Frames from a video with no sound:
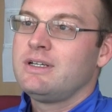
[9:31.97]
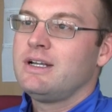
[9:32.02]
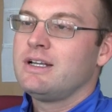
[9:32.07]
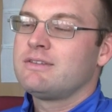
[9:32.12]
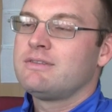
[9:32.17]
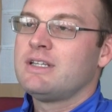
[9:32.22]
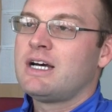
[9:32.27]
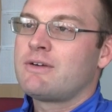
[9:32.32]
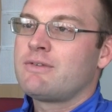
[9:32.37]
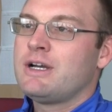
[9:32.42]

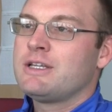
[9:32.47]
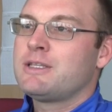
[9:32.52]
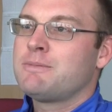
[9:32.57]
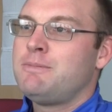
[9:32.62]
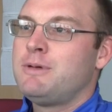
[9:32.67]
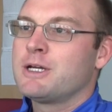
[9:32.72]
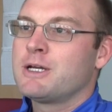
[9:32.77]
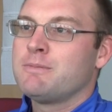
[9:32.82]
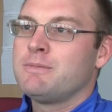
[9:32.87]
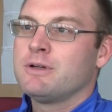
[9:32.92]
It's not right to
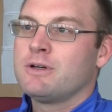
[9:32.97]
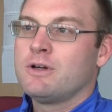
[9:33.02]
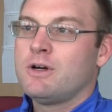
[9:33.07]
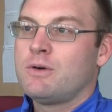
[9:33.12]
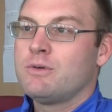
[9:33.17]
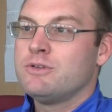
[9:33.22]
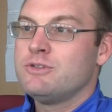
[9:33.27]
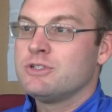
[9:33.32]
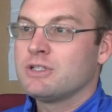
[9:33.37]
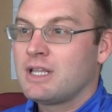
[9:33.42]
pick up and
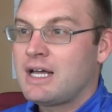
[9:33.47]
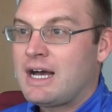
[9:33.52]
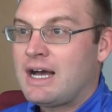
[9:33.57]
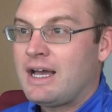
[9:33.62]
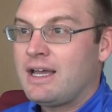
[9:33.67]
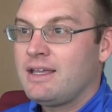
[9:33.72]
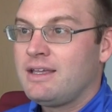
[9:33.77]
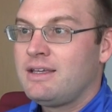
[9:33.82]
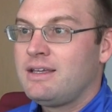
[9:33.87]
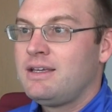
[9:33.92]
go in
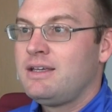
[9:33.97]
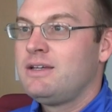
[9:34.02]
July,